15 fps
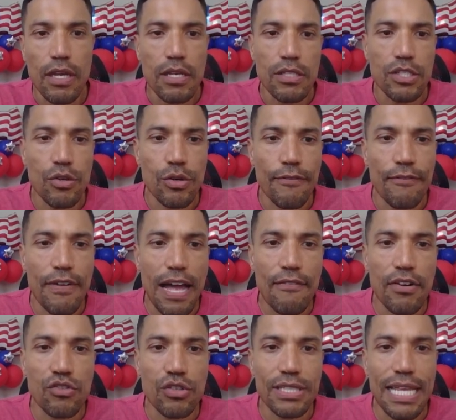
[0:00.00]
zero to
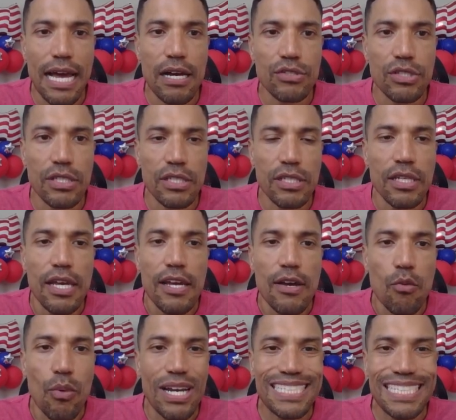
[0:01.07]
500,000.
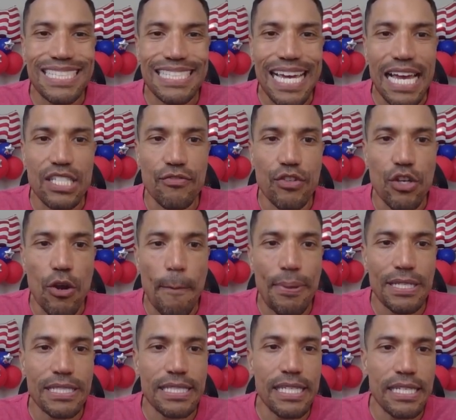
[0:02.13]
What is the size of your
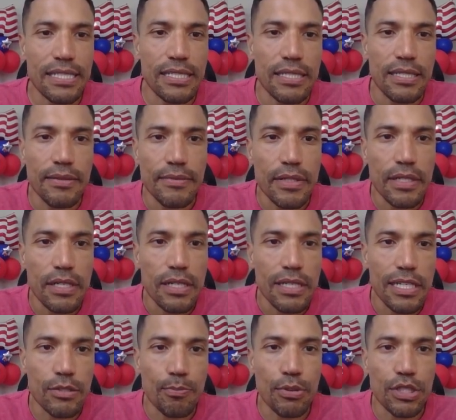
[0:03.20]
business?
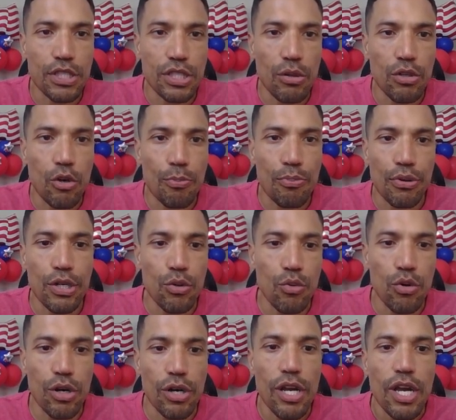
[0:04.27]
Let's put
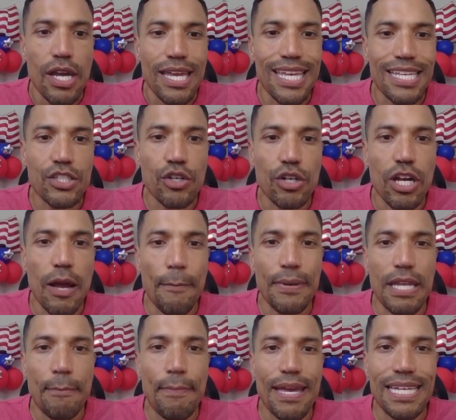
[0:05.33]
solopreneur. Is your
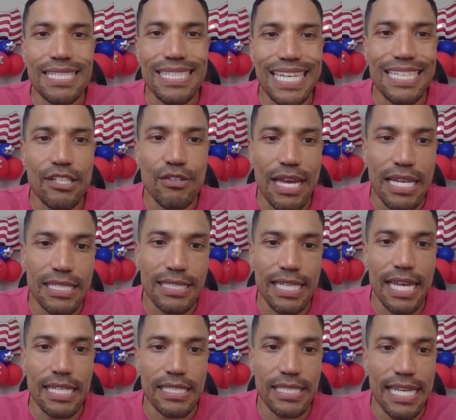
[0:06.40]
company based in the United
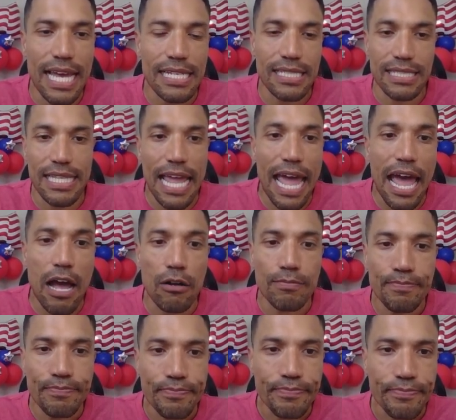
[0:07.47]
States? Yes. Now,
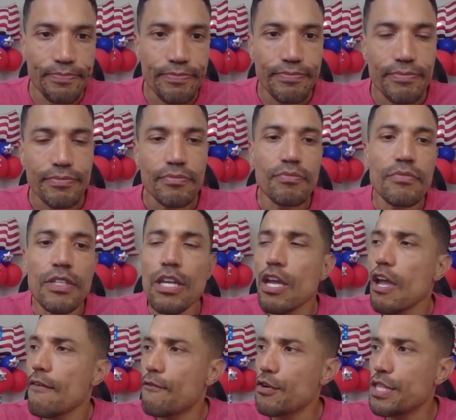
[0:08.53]

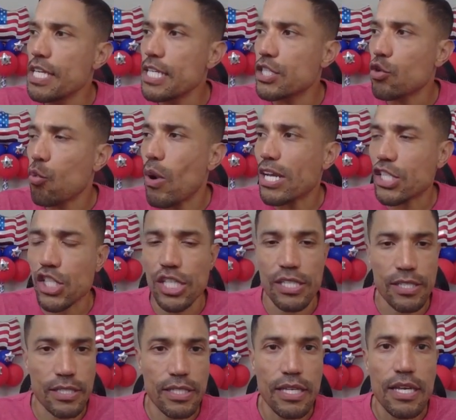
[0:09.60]
for these
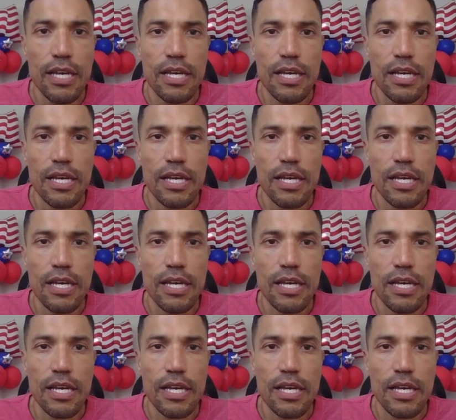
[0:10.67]
questions